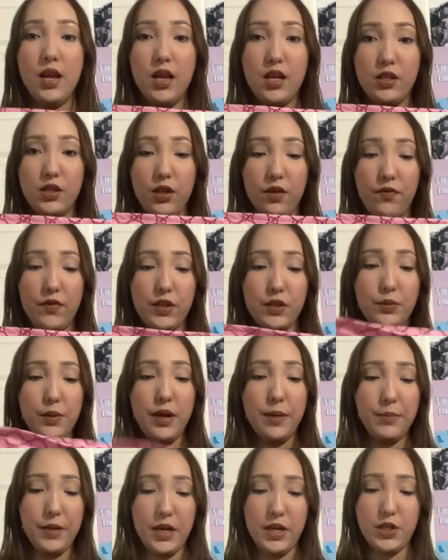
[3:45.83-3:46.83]
So the first one
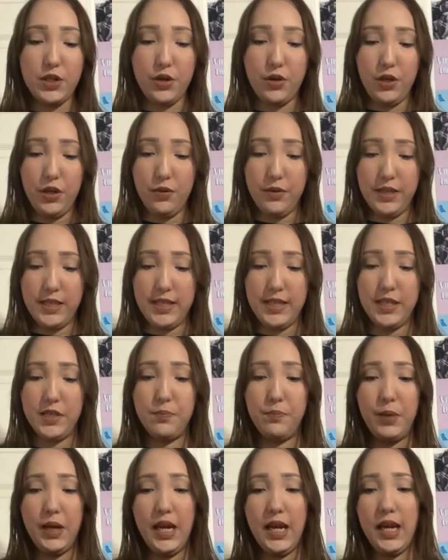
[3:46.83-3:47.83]
I'm gonna show you is this
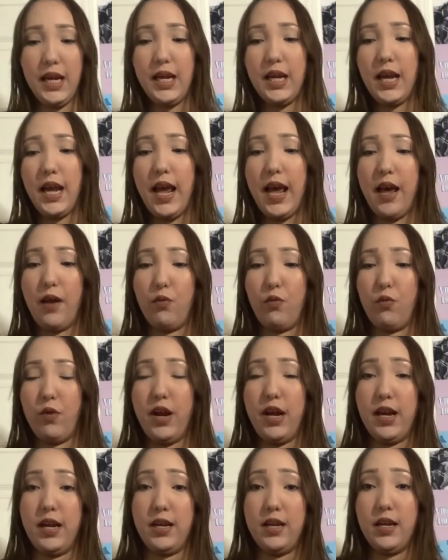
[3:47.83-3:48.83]
pink and
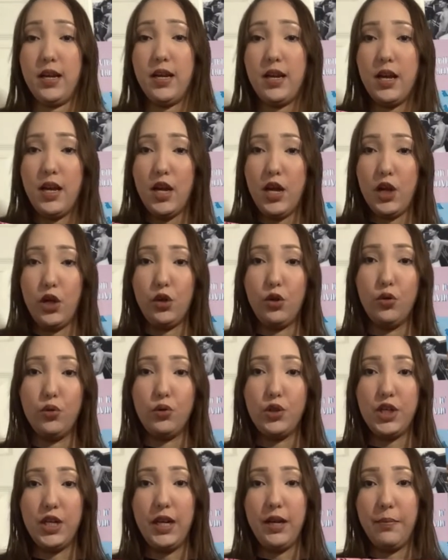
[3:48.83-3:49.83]
red
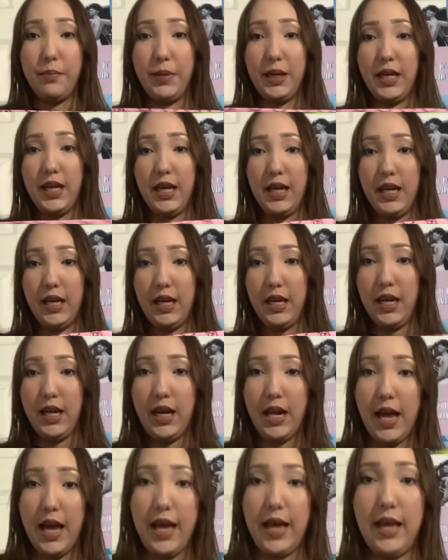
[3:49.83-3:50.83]
Gucci bikini,
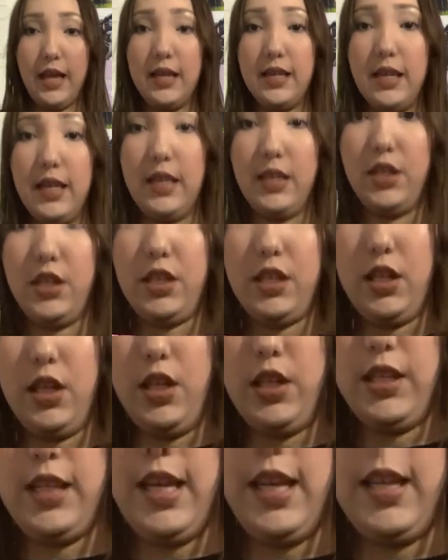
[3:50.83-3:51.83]
and it just
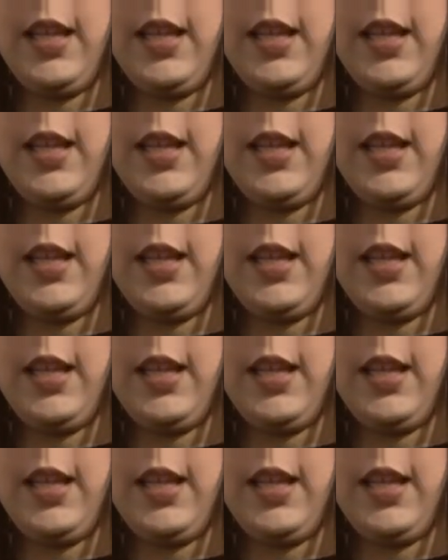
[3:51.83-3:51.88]
looks like